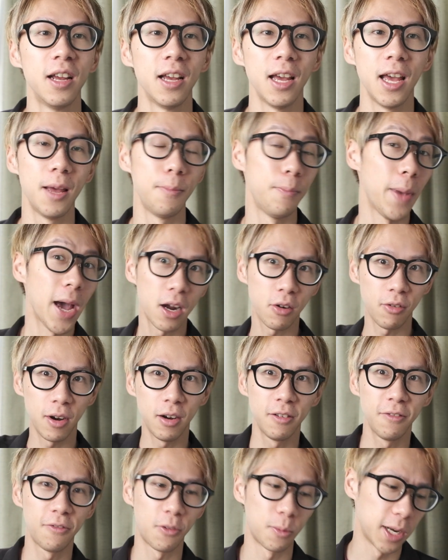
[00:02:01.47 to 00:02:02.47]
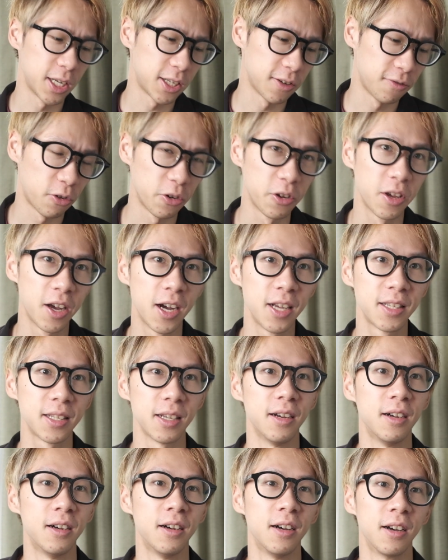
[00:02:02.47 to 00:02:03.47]
And background information for you guys,
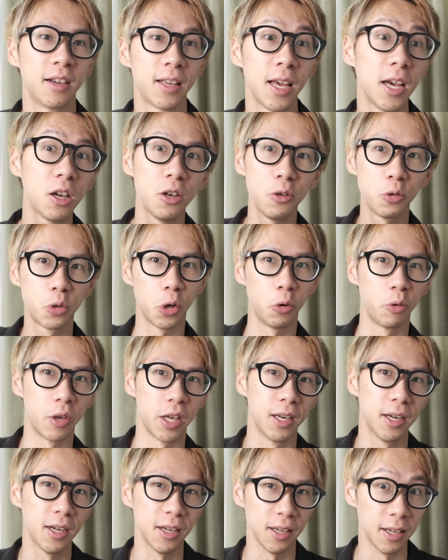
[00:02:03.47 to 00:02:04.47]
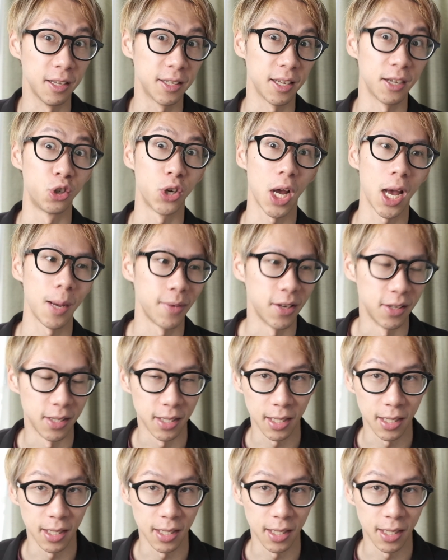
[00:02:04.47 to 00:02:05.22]
Kenko Tokina is a Japanese